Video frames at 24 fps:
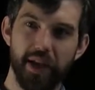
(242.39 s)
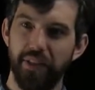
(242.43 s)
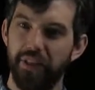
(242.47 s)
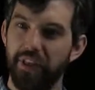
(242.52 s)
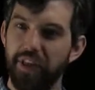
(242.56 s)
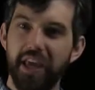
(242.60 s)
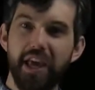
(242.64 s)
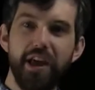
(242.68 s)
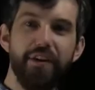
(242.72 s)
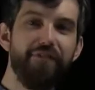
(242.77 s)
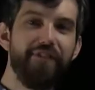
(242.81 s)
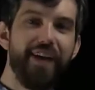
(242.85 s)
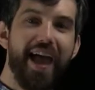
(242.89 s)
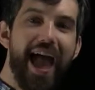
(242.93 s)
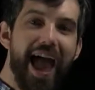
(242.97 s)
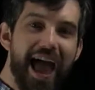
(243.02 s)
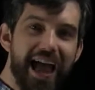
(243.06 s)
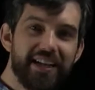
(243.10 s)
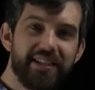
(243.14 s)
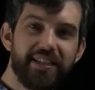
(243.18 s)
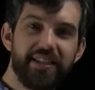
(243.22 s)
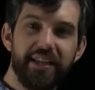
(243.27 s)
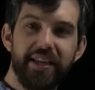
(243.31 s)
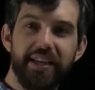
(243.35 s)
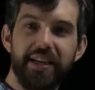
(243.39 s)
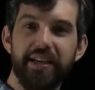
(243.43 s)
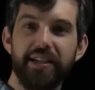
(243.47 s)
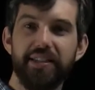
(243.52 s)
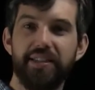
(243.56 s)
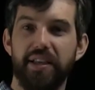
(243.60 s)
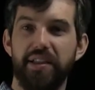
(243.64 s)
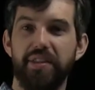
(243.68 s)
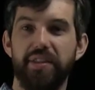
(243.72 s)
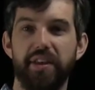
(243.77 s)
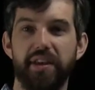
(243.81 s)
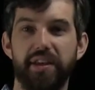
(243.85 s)
The if
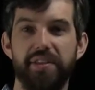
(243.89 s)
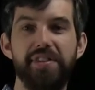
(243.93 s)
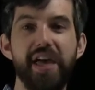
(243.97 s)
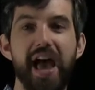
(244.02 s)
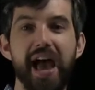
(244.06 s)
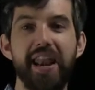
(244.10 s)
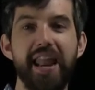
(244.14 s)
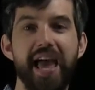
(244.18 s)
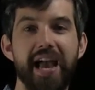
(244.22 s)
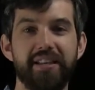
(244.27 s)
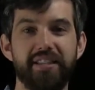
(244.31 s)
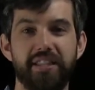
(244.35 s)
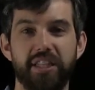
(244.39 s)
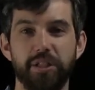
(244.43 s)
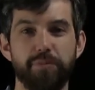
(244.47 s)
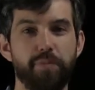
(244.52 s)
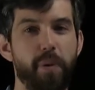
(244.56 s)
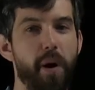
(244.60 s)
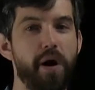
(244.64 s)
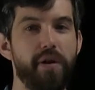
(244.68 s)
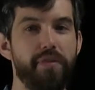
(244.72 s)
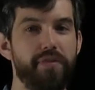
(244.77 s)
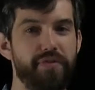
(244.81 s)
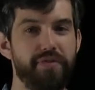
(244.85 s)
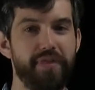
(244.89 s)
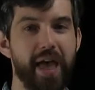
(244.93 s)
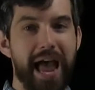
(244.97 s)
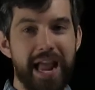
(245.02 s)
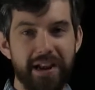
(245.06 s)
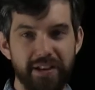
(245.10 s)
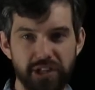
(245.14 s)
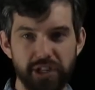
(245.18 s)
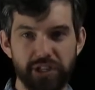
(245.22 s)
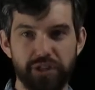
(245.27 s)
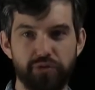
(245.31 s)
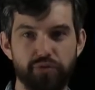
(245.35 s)
x's and the then x's part,
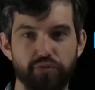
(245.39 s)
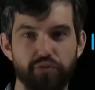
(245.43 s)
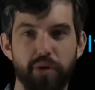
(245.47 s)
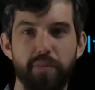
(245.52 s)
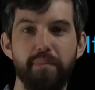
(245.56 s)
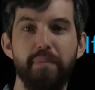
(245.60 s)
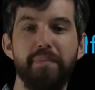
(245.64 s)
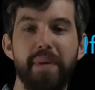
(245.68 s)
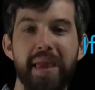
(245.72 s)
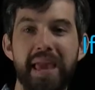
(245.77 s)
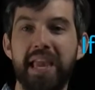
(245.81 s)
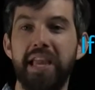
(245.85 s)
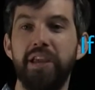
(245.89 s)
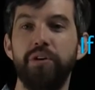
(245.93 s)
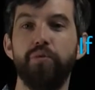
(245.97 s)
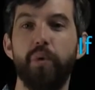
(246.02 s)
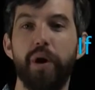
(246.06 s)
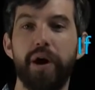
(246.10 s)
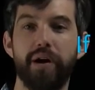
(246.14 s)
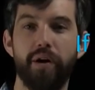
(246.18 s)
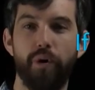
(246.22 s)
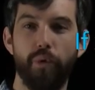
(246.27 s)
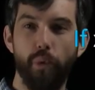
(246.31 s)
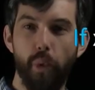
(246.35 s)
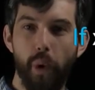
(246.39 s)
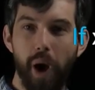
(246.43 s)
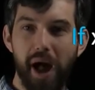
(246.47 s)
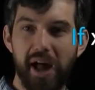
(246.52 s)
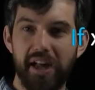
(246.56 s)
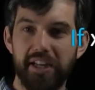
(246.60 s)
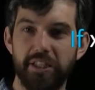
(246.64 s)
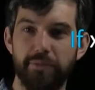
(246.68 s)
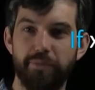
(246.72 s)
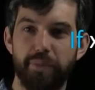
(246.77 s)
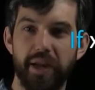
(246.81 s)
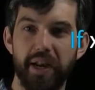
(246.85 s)
that just remained where it
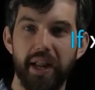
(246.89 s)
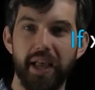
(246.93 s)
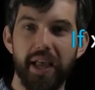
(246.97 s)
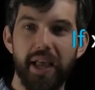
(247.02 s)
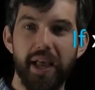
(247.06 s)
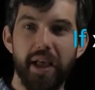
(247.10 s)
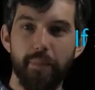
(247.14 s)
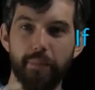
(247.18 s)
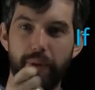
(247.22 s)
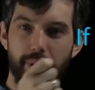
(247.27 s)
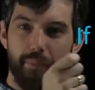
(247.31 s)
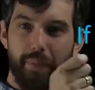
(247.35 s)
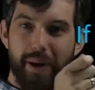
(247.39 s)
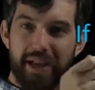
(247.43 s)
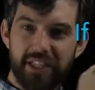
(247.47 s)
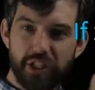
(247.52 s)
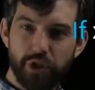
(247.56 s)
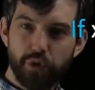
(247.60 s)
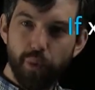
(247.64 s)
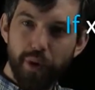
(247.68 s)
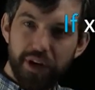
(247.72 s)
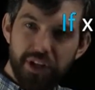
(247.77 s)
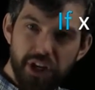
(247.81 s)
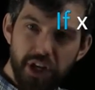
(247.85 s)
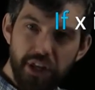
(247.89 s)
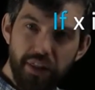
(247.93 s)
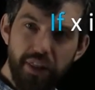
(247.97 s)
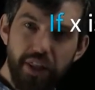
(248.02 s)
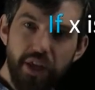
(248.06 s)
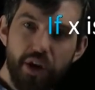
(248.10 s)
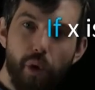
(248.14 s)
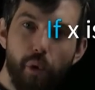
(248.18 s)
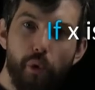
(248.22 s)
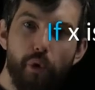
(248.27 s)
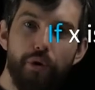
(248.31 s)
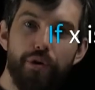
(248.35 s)
was, but, but by switching
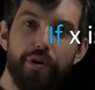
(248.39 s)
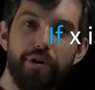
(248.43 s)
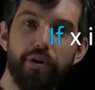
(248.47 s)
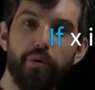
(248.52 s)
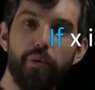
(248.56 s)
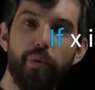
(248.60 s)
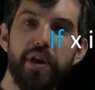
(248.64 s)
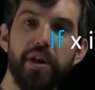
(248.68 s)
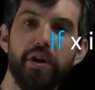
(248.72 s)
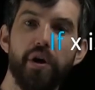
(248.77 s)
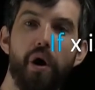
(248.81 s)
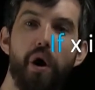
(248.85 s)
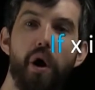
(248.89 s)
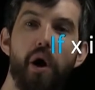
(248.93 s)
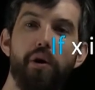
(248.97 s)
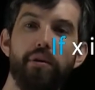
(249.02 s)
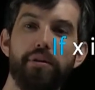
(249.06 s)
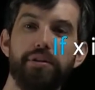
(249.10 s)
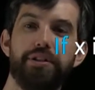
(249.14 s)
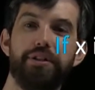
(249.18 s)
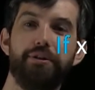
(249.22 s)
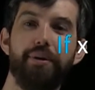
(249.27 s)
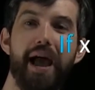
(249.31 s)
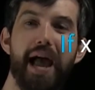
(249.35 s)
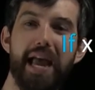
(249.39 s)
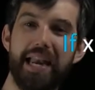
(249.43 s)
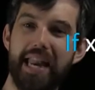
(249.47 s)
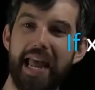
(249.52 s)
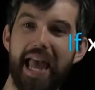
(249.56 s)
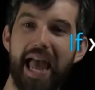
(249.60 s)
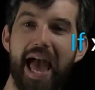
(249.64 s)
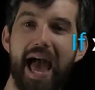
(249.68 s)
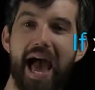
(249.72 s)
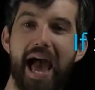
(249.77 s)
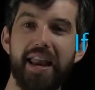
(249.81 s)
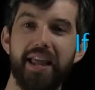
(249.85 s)
the order, we also had
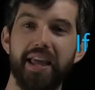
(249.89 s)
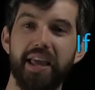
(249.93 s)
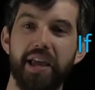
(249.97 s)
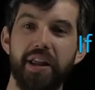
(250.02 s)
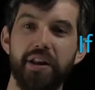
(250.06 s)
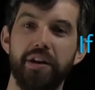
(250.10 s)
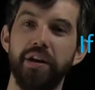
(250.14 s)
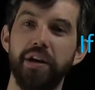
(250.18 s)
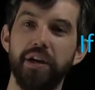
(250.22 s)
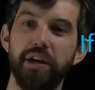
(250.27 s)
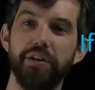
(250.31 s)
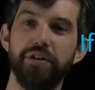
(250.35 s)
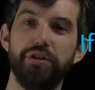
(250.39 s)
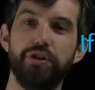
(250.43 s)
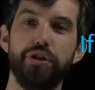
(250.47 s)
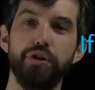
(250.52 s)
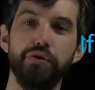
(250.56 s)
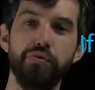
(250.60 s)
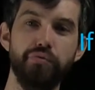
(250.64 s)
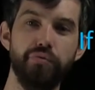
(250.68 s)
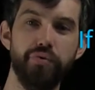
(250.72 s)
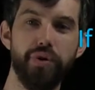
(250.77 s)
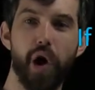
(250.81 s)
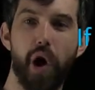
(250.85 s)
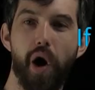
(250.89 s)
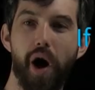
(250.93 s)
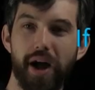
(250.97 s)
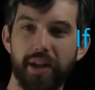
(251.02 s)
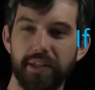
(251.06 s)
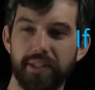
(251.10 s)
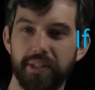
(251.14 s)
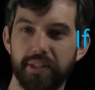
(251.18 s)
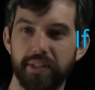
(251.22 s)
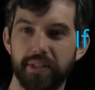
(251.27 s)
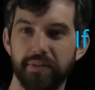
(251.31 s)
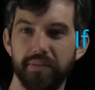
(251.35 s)
to add in two
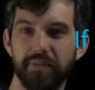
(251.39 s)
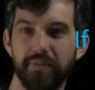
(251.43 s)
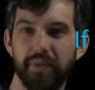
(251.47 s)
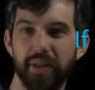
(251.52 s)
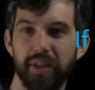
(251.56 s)
noughts.